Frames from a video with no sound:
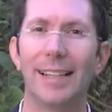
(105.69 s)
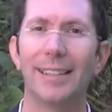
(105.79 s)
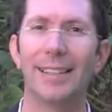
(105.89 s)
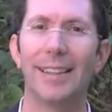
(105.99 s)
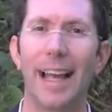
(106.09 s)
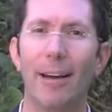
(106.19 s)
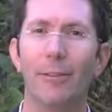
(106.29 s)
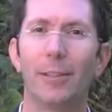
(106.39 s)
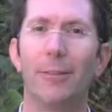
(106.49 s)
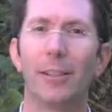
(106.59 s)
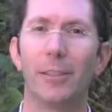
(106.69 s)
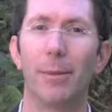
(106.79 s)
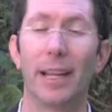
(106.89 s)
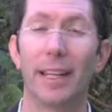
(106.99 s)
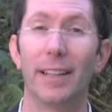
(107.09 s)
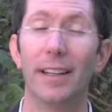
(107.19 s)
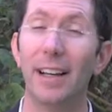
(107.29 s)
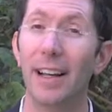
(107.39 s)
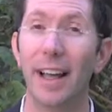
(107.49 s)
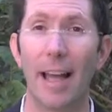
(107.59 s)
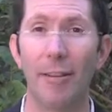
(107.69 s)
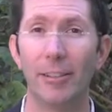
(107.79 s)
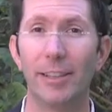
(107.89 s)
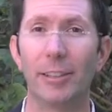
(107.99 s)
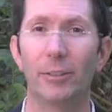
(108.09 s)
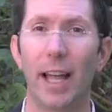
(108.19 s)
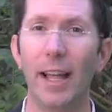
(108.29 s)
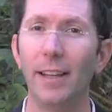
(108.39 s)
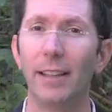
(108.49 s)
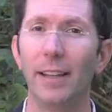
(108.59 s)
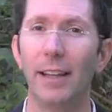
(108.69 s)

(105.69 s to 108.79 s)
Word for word: I See the Average Investor Making Every Single Day,